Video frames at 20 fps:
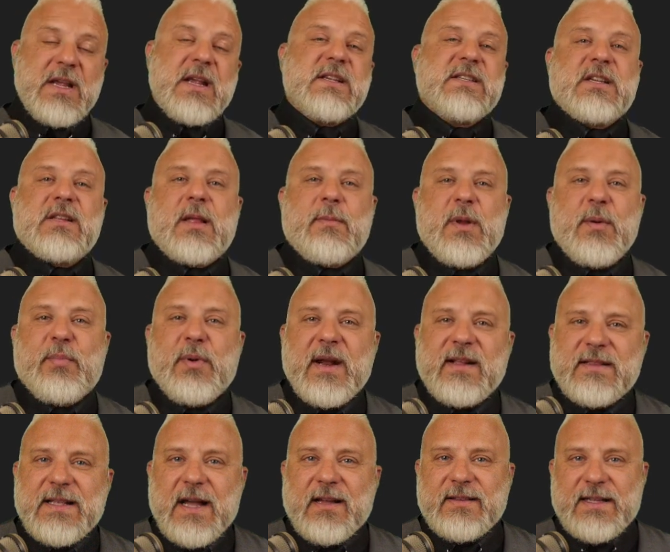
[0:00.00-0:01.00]
So let me break
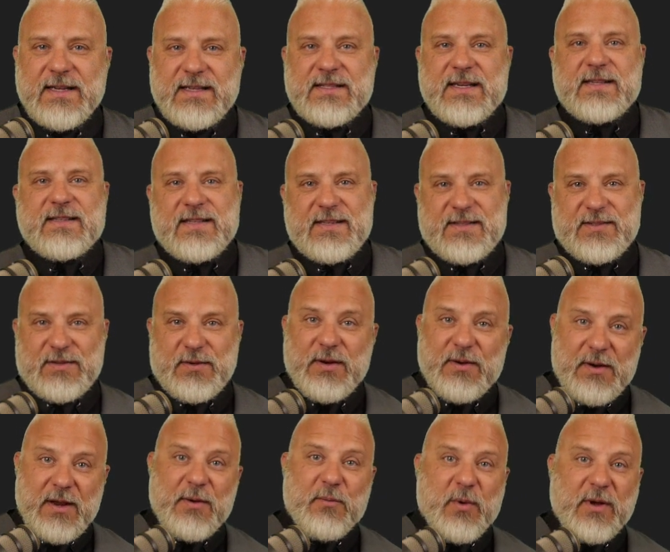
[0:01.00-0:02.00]
down that sentence and
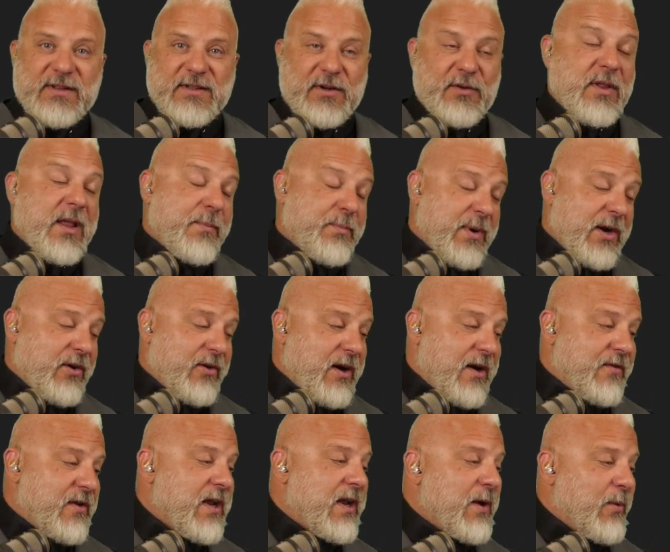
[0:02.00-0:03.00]
that paragraph,
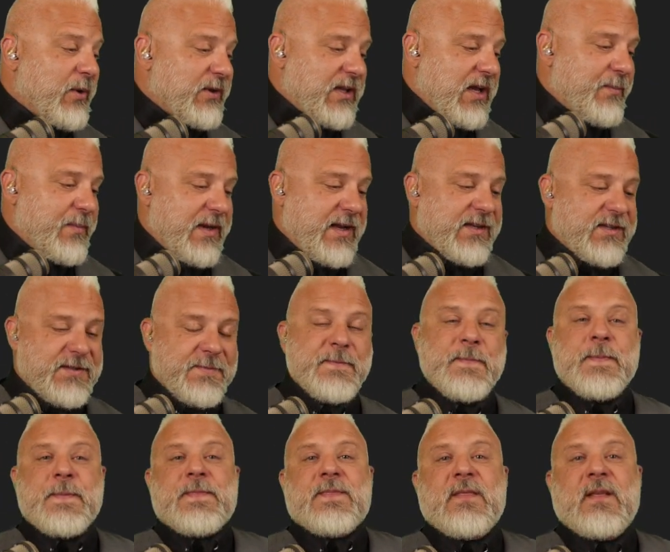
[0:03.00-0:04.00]
what that means.
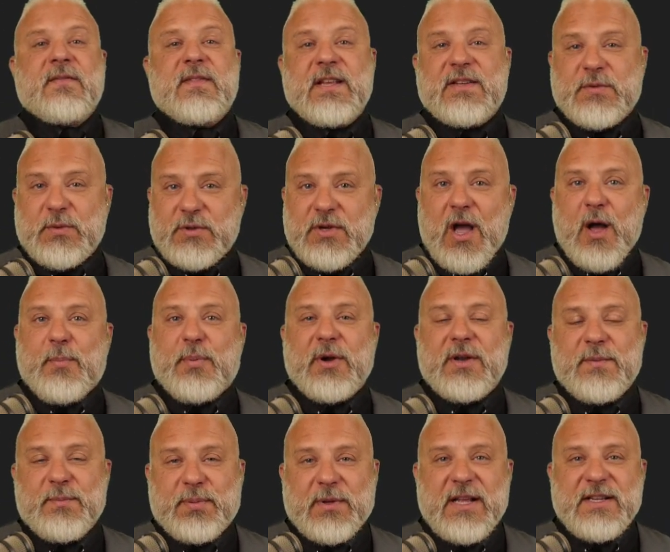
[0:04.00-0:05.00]
This was all put
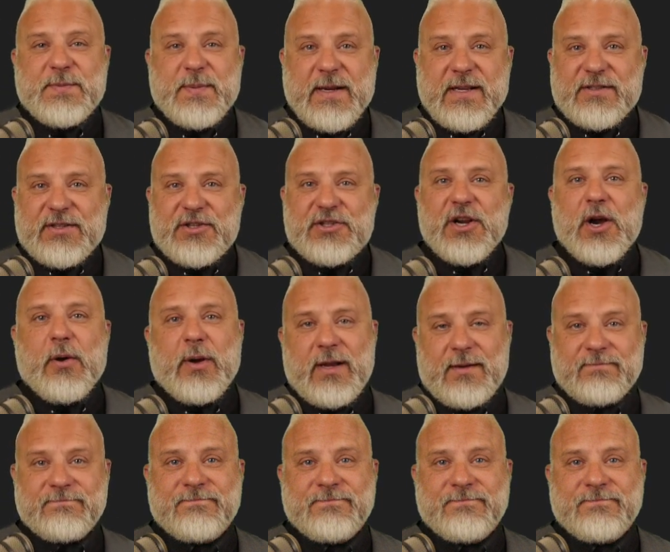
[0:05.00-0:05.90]
in place because of Joey.